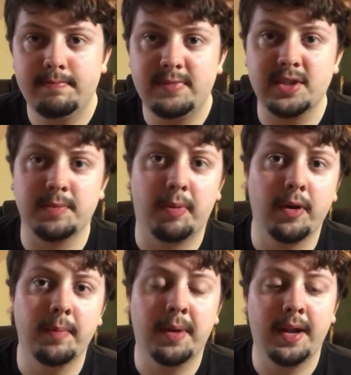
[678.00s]

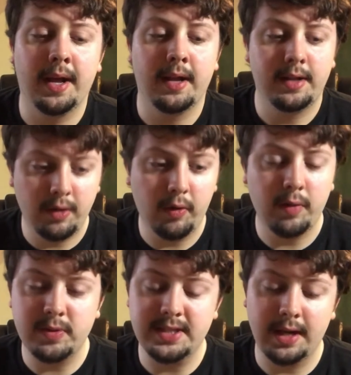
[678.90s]
disappointed by that. The
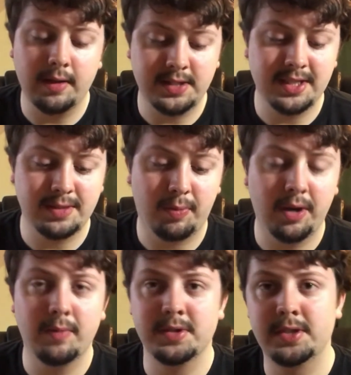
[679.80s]
only scene I was
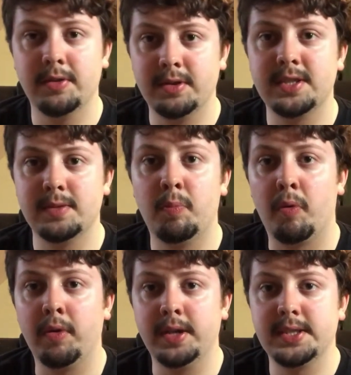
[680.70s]
disappointed was Luke's
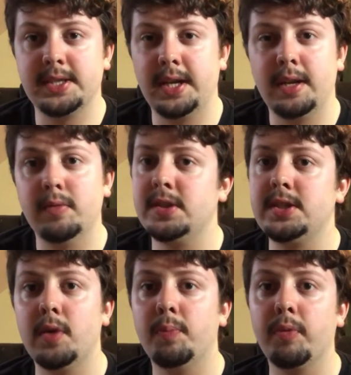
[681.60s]
morning scene. It was
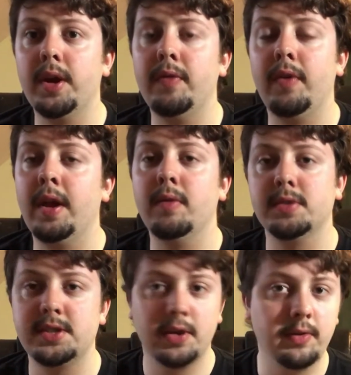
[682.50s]
so brief and it
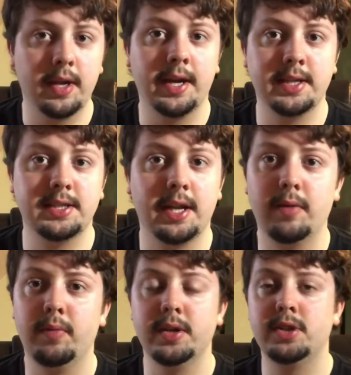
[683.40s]
was so nice, and I
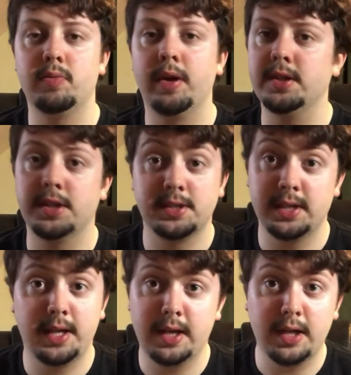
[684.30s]
wish Rian
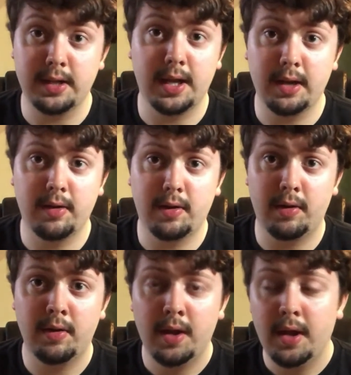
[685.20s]
Johnson didn't cut that at
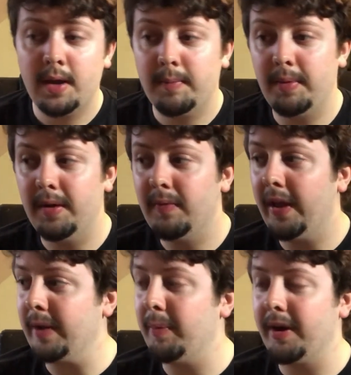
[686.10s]
all. But
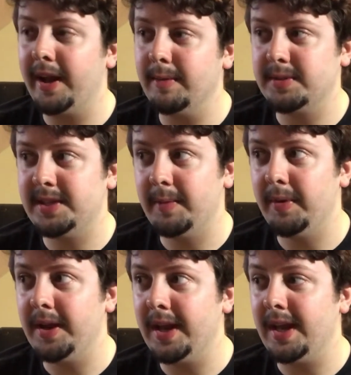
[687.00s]
like Mark Hamill said,
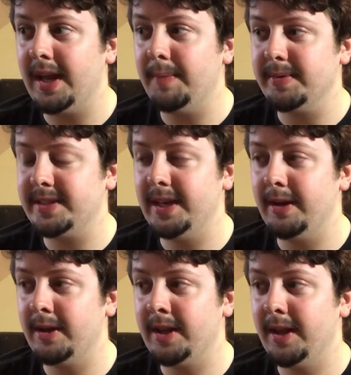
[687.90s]
but you could keep a
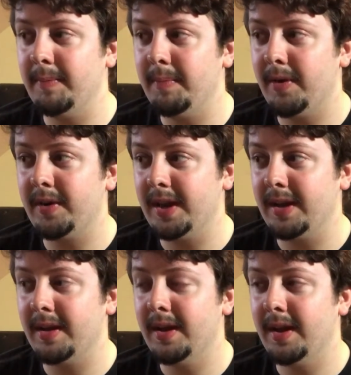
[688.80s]
scene of him milking
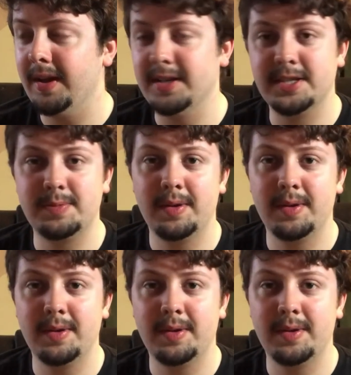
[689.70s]
a